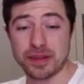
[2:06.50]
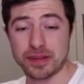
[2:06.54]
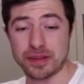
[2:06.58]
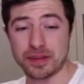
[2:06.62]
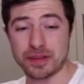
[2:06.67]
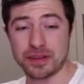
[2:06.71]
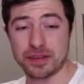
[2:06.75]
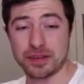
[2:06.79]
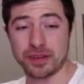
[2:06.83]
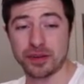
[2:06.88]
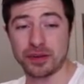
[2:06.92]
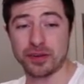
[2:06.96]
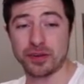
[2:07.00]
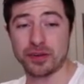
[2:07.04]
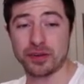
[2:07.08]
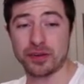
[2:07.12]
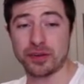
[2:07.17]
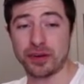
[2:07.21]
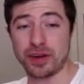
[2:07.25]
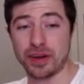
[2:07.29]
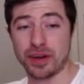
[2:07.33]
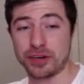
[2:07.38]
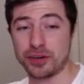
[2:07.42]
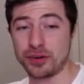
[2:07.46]
so
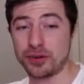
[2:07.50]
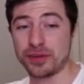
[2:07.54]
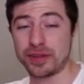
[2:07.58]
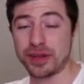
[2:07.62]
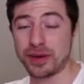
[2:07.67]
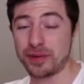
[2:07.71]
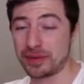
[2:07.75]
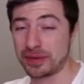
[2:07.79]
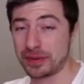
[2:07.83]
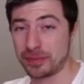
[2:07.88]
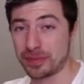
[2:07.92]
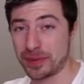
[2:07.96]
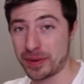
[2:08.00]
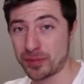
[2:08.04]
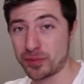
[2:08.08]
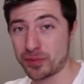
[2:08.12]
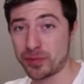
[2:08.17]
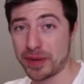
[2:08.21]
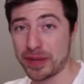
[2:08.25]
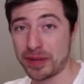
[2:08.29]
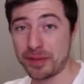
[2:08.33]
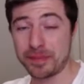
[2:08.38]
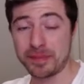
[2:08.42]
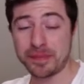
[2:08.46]
I knew that was a bubble
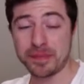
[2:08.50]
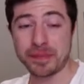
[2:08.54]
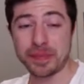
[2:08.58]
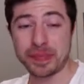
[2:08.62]
beam.